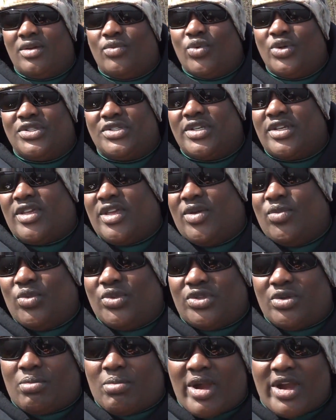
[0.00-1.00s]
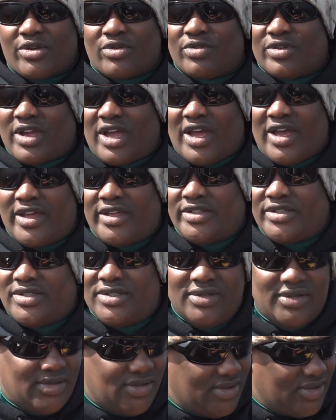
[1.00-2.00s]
Once again with the micro guides.